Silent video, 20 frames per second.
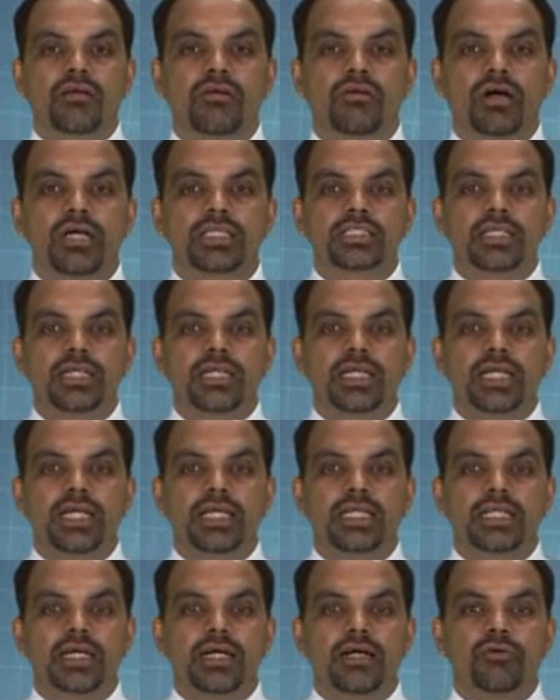cos
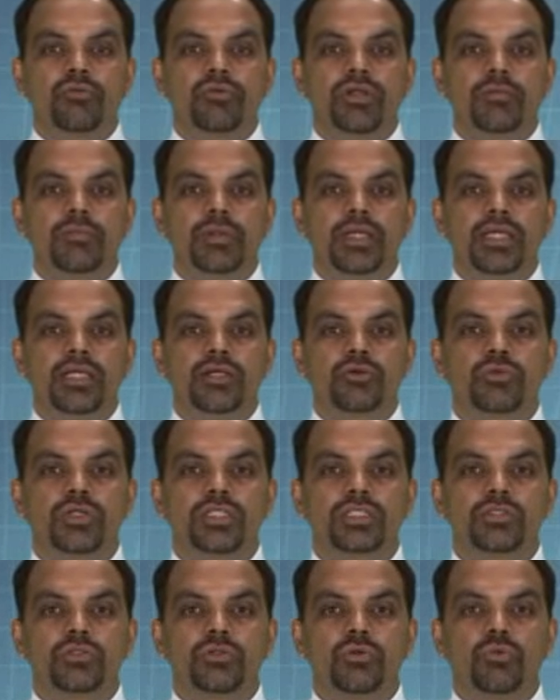delta will be equal
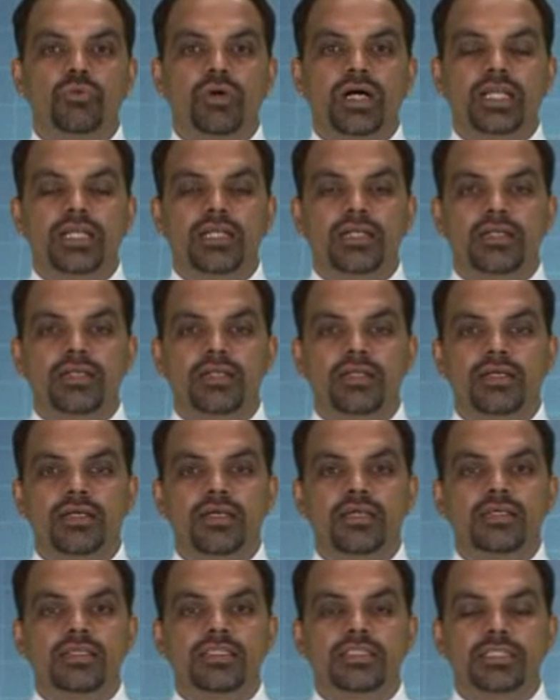to
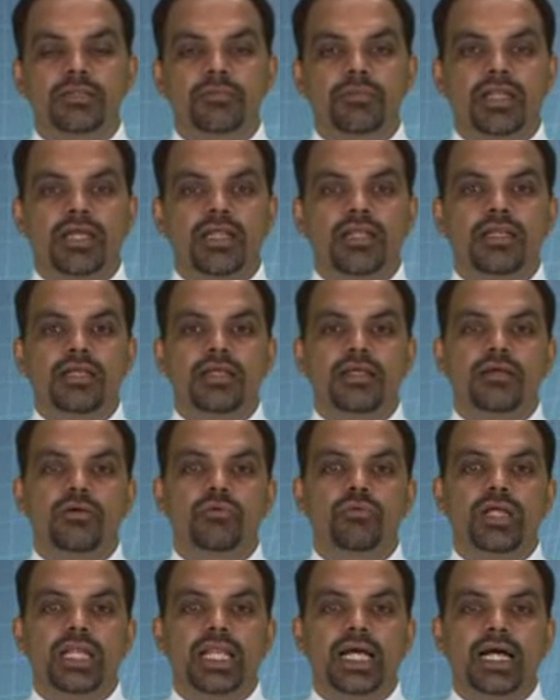1. Similarly,
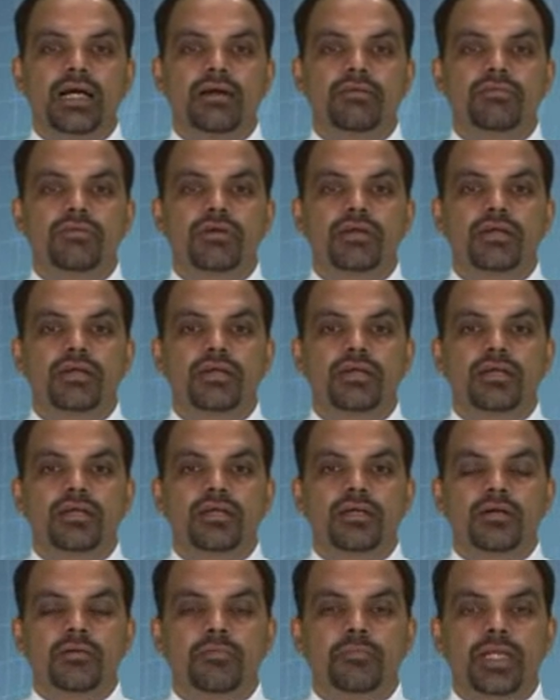we'll have
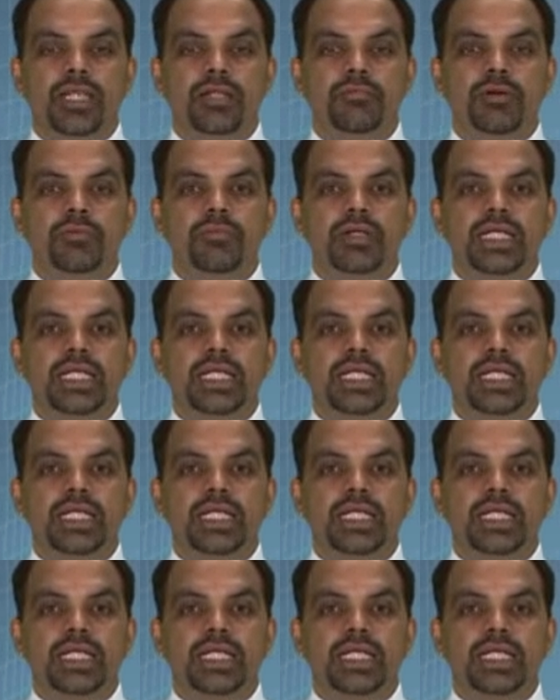minimum